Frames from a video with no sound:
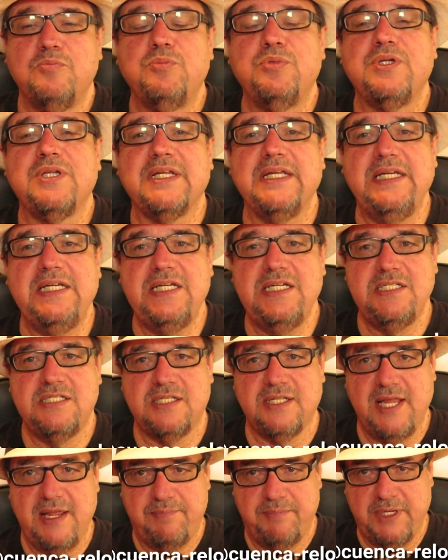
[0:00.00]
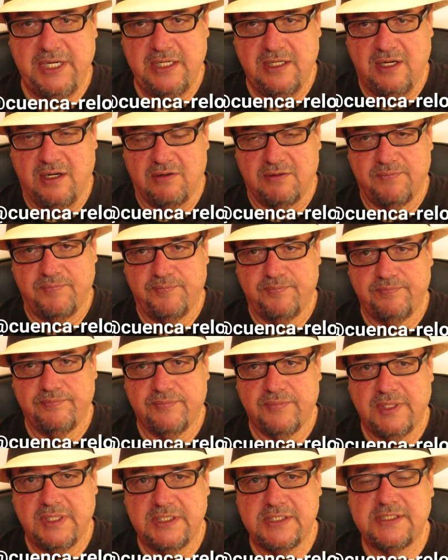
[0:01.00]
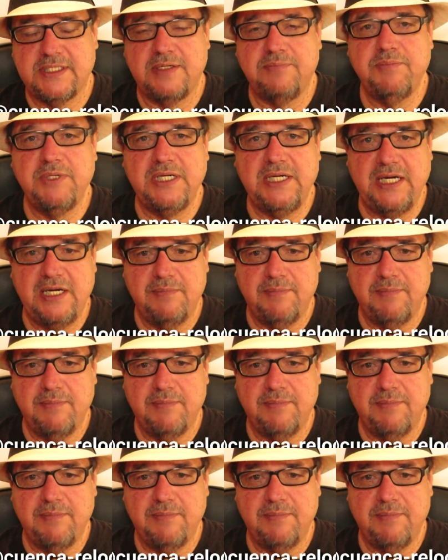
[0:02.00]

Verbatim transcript: Please let me know. Send me an